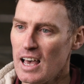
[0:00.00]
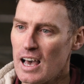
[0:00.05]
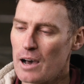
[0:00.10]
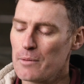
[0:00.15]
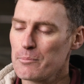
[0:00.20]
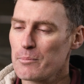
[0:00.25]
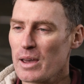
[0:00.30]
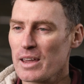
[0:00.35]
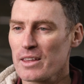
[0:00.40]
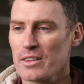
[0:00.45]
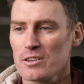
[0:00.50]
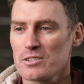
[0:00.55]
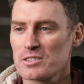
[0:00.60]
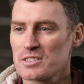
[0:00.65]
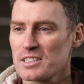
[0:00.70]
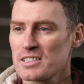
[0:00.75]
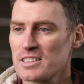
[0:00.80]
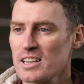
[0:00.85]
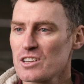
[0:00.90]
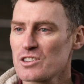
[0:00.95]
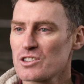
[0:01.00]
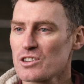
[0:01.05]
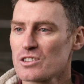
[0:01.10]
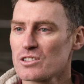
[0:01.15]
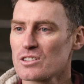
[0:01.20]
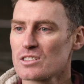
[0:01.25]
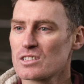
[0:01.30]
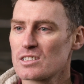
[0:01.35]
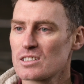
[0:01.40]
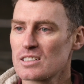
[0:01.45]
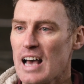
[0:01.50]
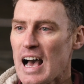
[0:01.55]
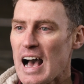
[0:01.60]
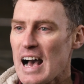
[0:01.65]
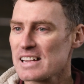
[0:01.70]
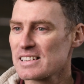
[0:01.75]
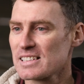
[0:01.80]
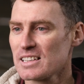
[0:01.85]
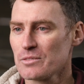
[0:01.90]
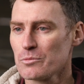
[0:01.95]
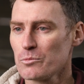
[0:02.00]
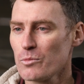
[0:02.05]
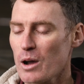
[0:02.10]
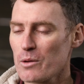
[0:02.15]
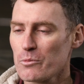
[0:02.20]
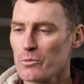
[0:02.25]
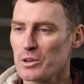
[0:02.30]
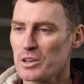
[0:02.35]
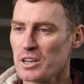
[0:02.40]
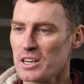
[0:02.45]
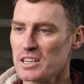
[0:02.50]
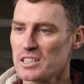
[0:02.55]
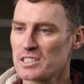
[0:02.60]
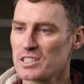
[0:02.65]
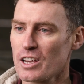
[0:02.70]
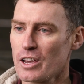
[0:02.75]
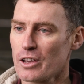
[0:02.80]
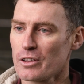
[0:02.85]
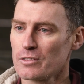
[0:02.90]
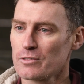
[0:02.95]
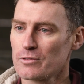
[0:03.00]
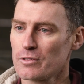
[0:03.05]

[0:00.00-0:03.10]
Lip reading: and make those decisions as and when we need to